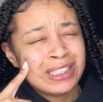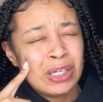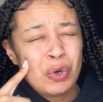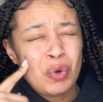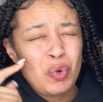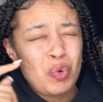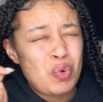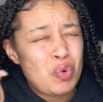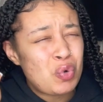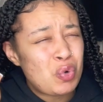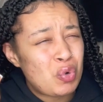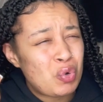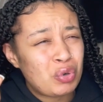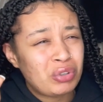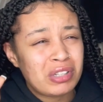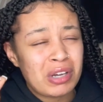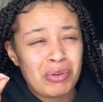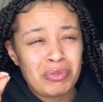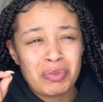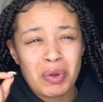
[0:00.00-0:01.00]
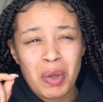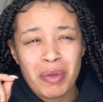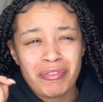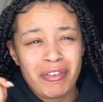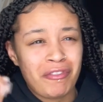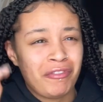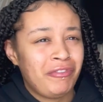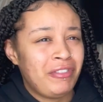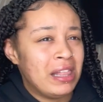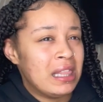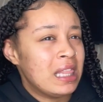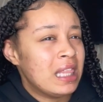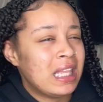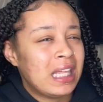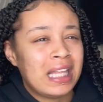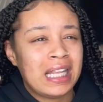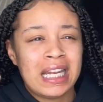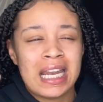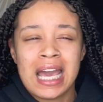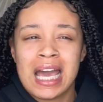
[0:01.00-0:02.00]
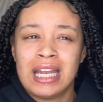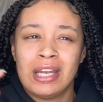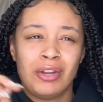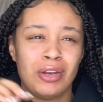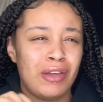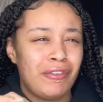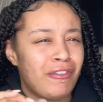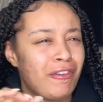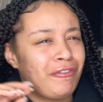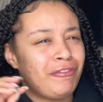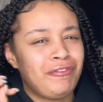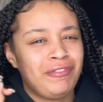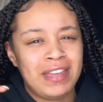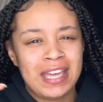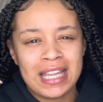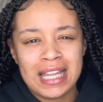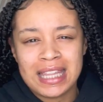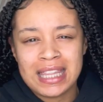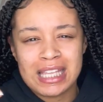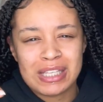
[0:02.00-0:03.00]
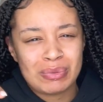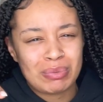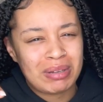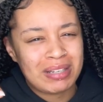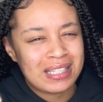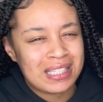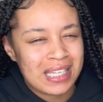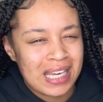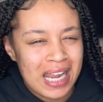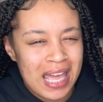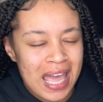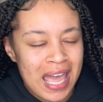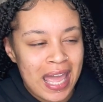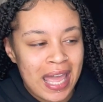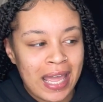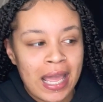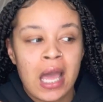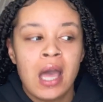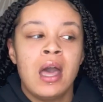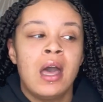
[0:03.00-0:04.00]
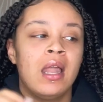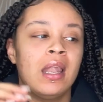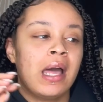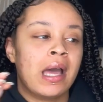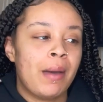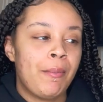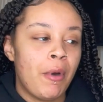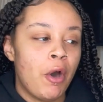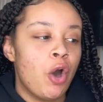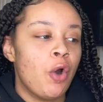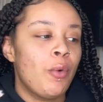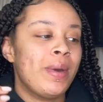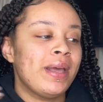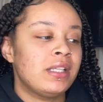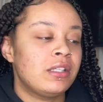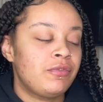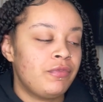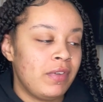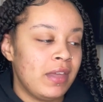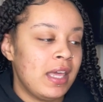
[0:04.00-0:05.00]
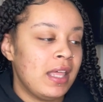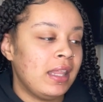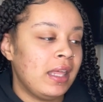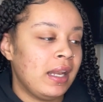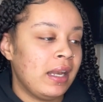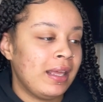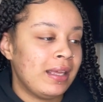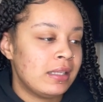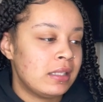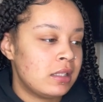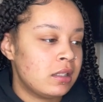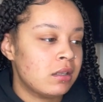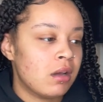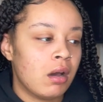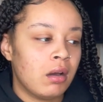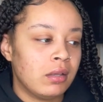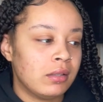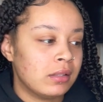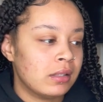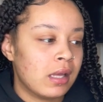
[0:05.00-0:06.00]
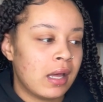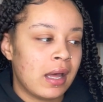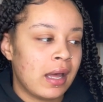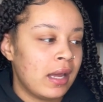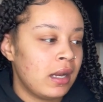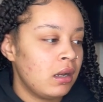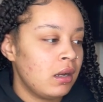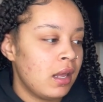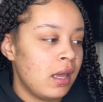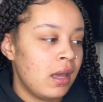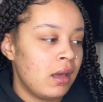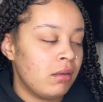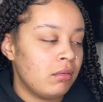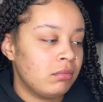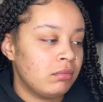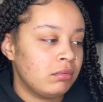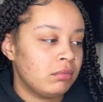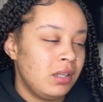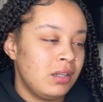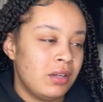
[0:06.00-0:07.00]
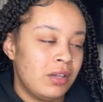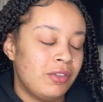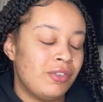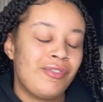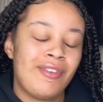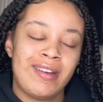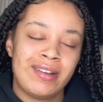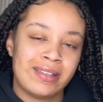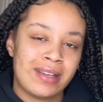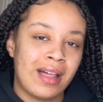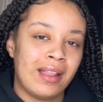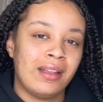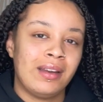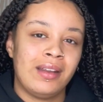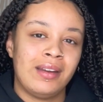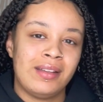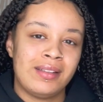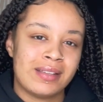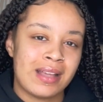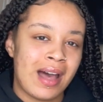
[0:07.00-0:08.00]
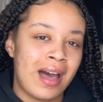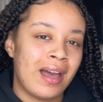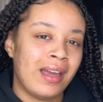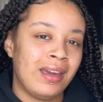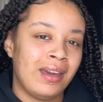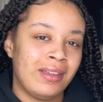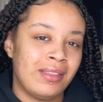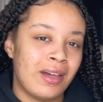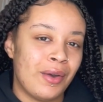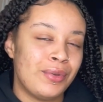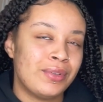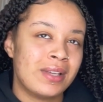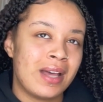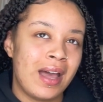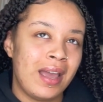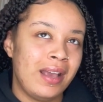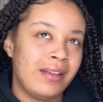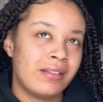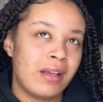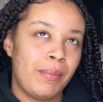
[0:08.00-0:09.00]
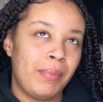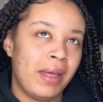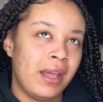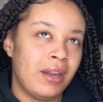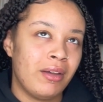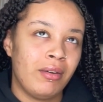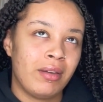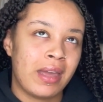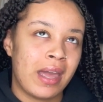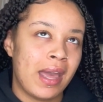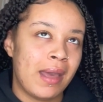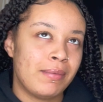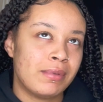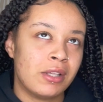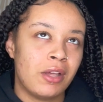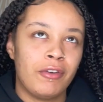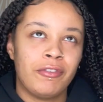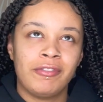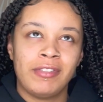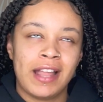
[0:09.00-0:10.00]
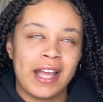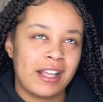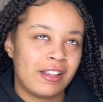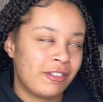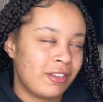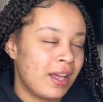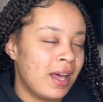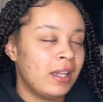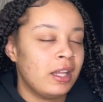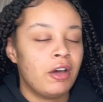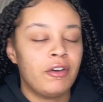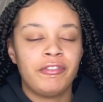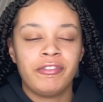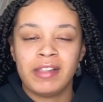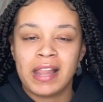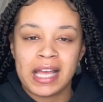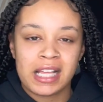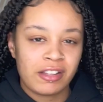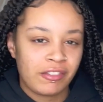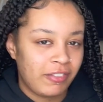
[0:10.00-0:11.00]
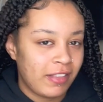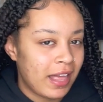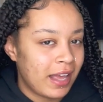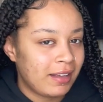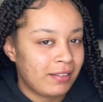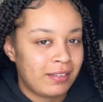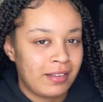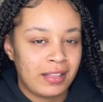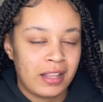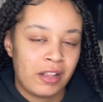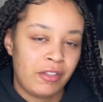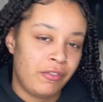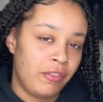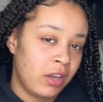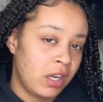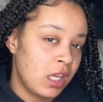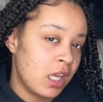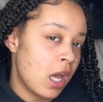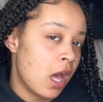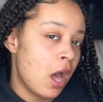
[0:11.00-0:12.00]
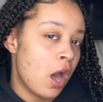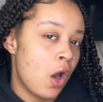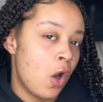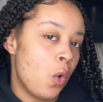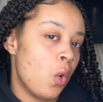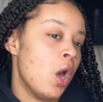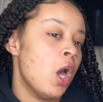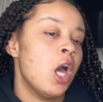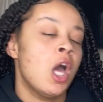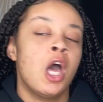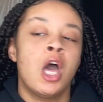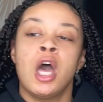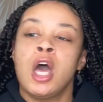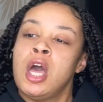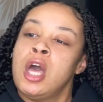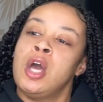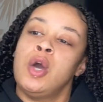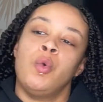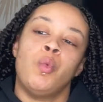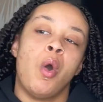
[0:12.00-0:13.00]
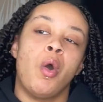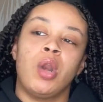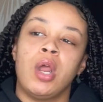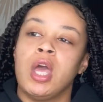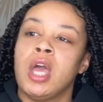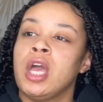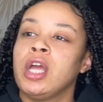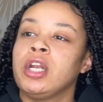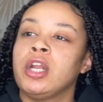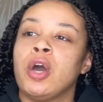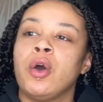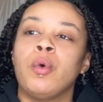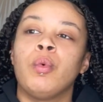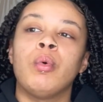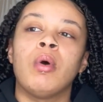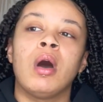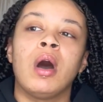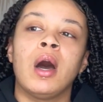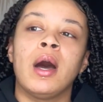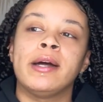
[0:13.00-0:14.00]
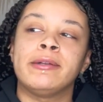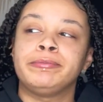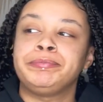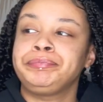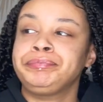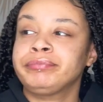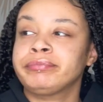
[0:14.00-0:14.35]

oh, don't know if I'm feeling, I don't know if I'm feeling this one today. Like I'm always feeling his songs like, I don't know. And he's very talented, he's out here though. He's out here, he's not playing no games, a little flex, a little flex flex in this video. Won't hurt no one.